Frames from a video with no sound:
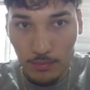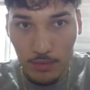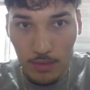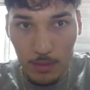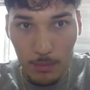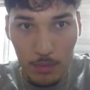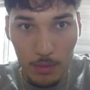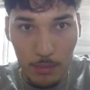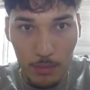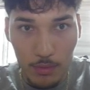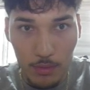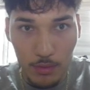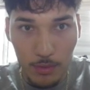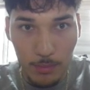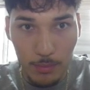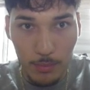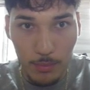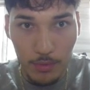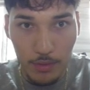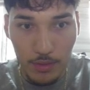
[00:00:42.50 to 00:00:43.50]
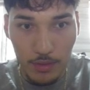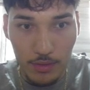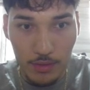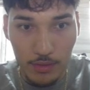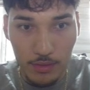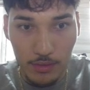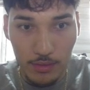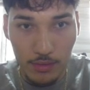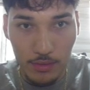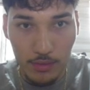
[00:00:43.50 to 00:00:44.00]
It might be a little bit weird
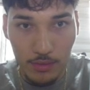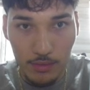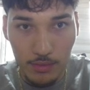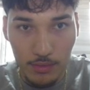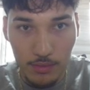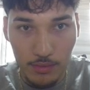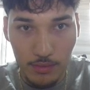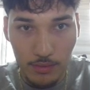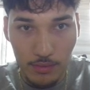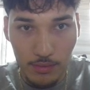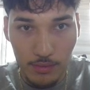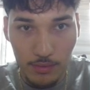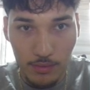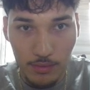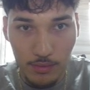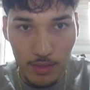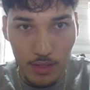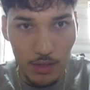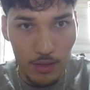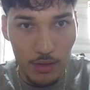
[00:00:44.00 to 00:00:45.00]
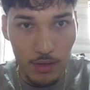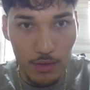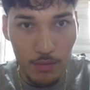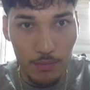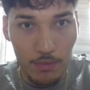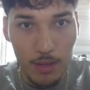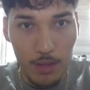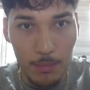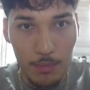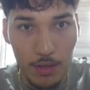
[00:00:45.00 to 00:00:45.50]
because I don't know.
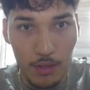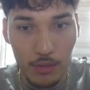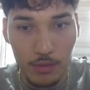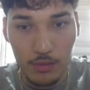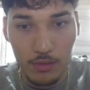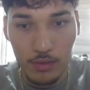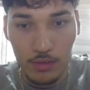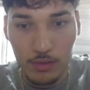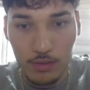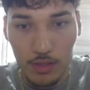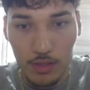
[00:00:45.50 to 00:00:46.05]
I'm not used to this